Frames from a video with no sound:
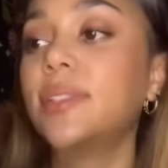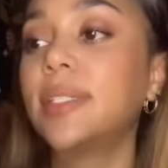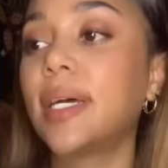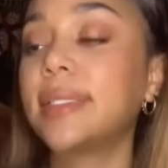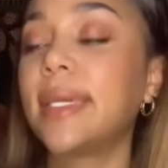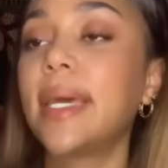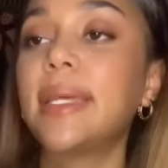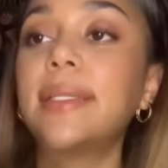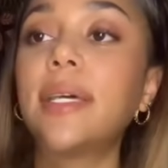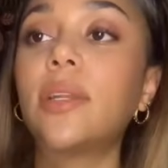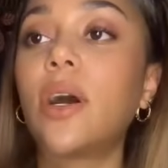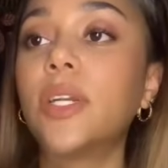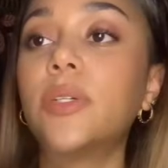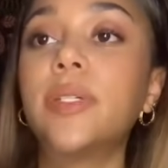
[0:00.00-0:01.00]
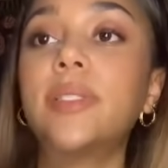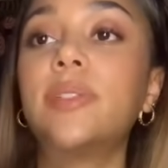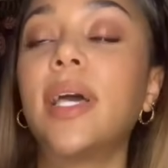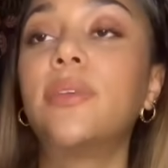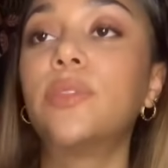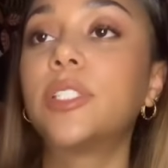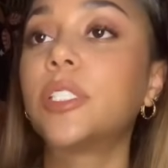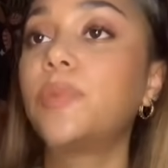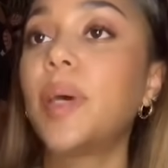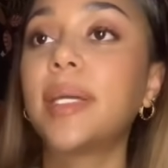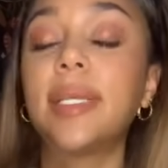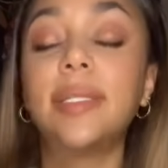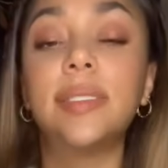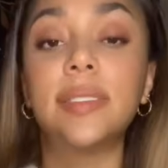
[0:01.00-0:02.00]
not getting that honor and
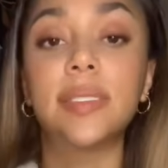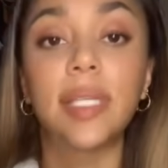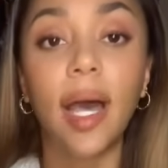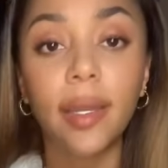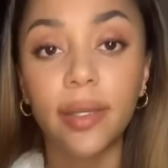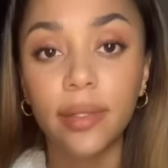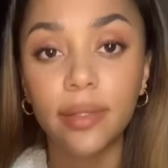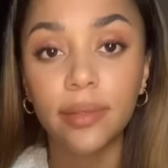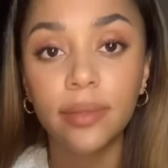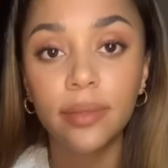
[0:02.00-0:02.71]
respect they desire.